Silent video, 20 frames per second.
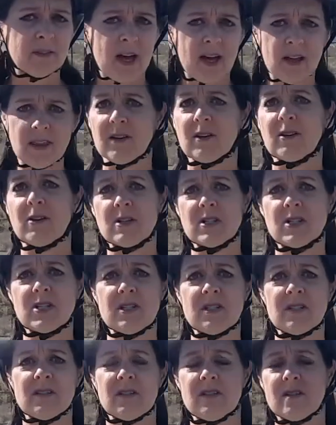other
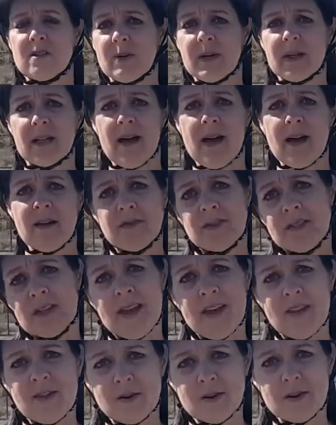Christians and doing life
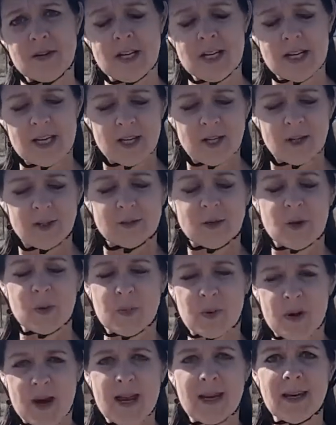together. So
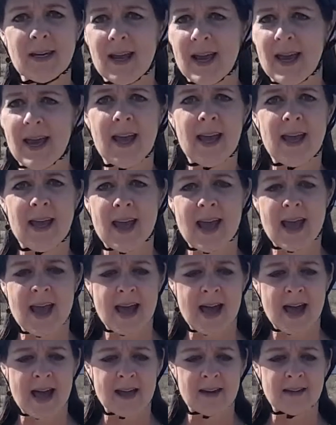pray today
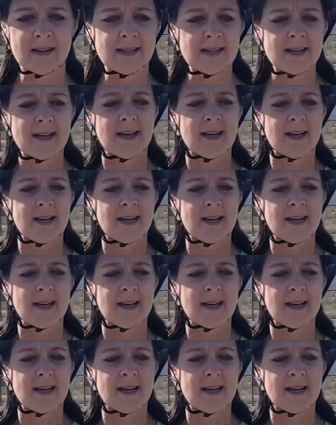and